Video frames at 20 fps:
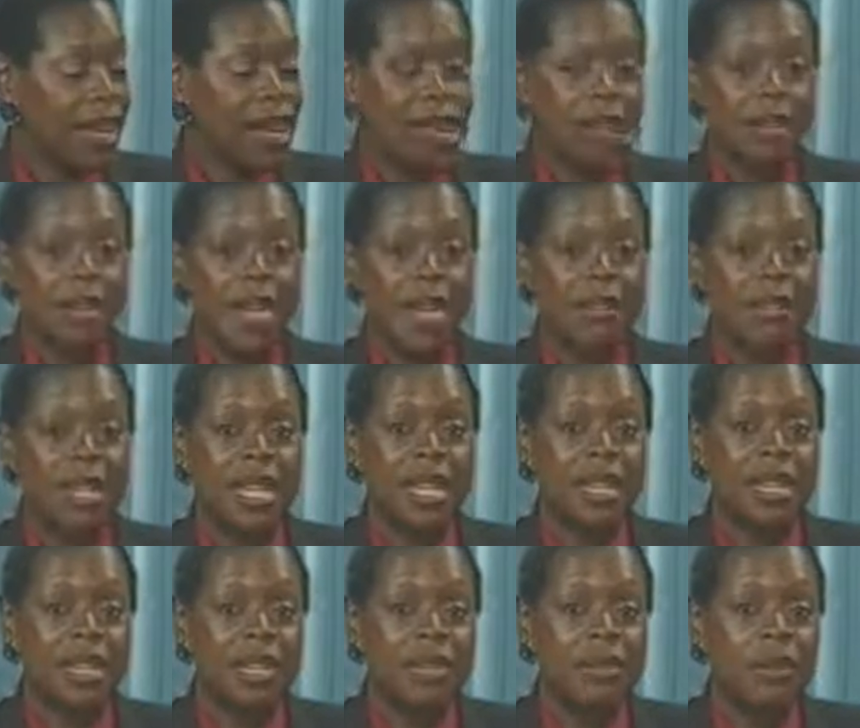And my
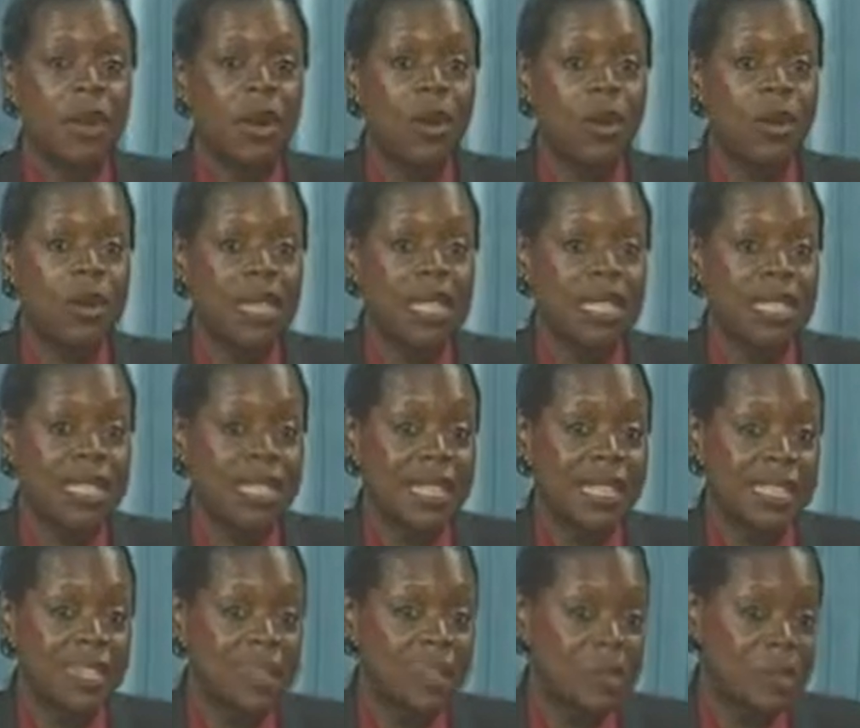main theme always
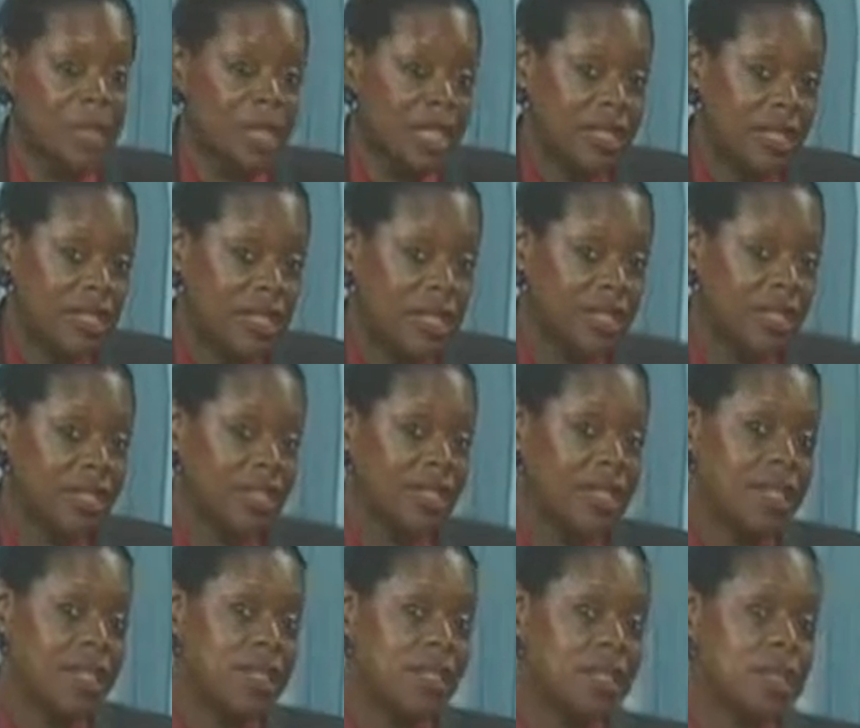is, as you mentioned,
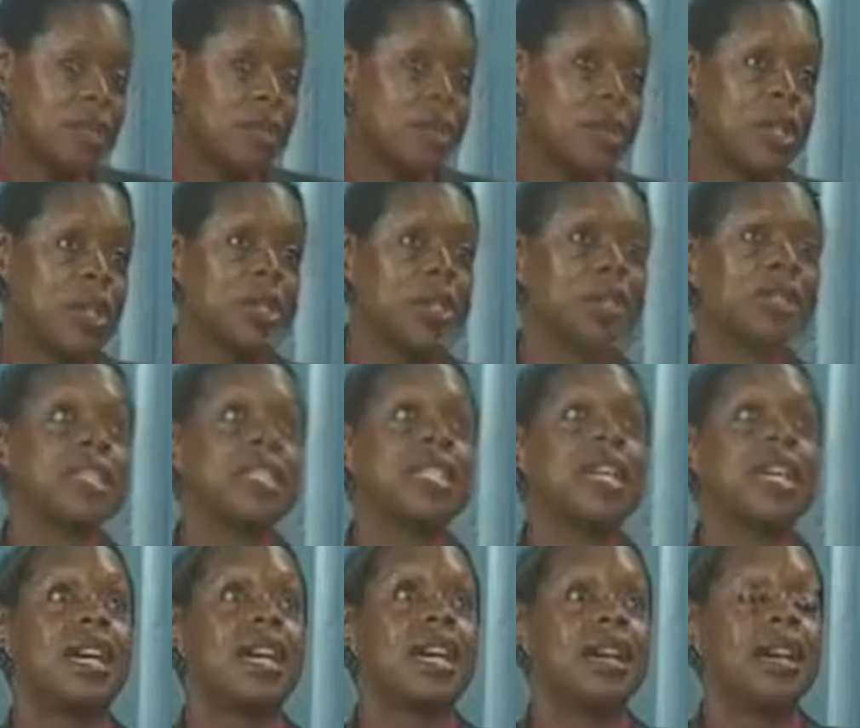the exploiters
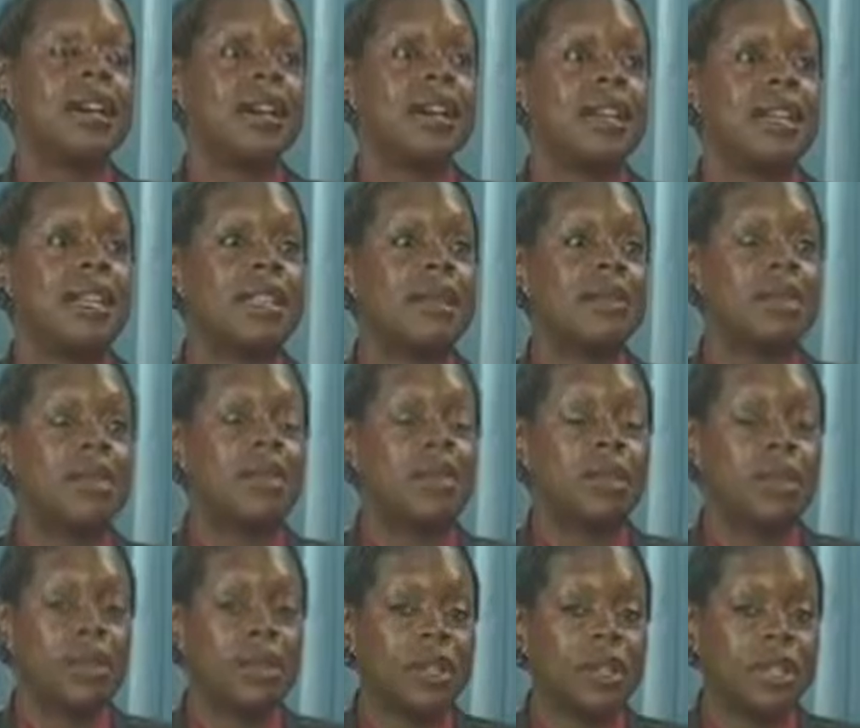and the
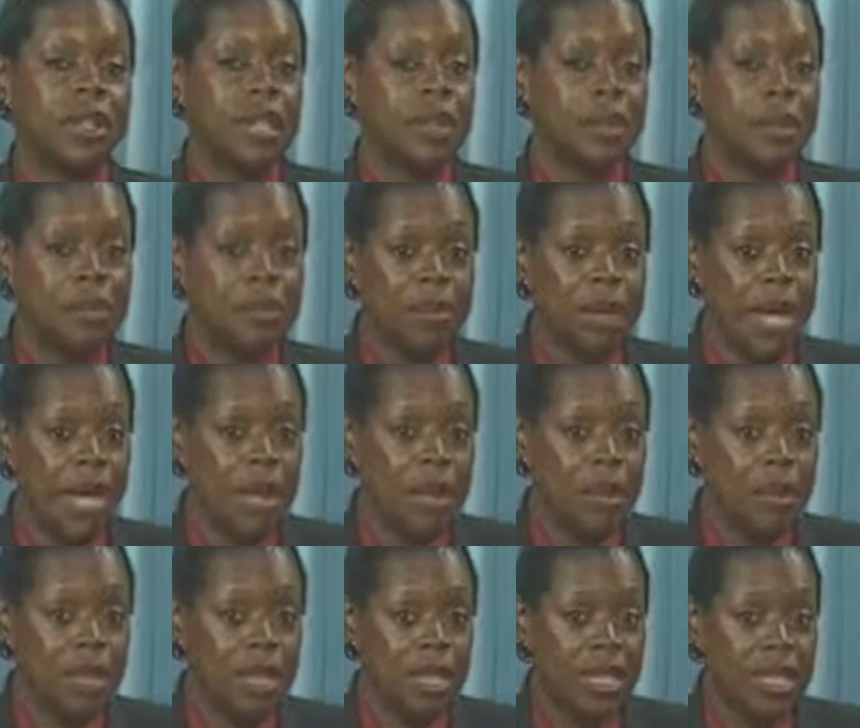people that are in
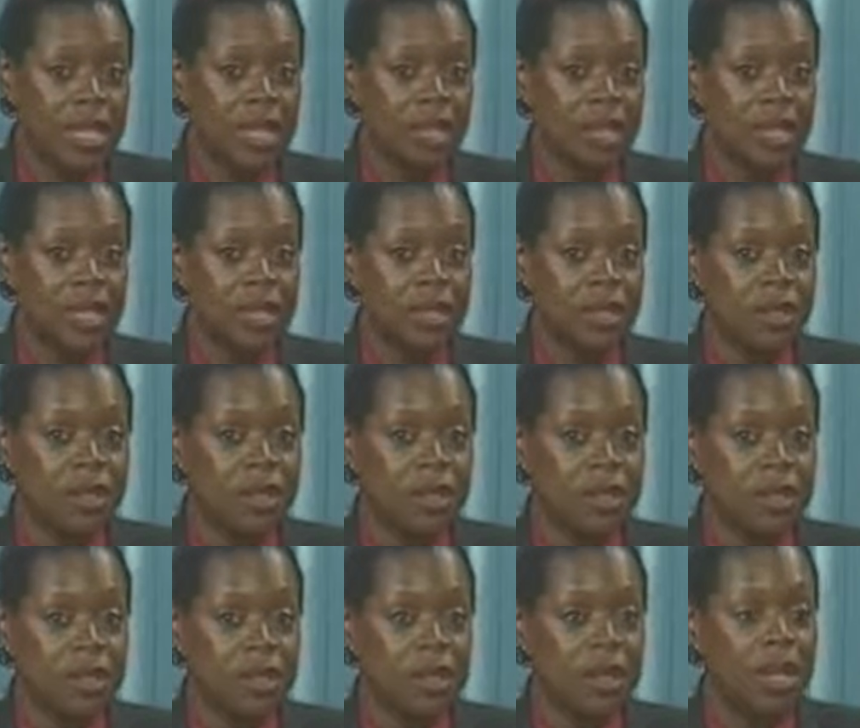power and that are in
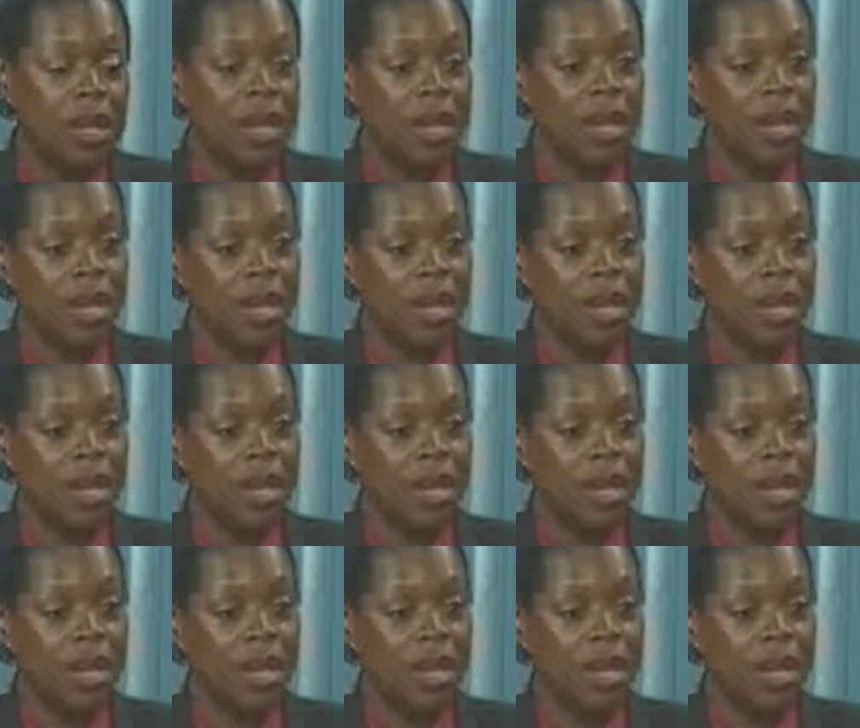control.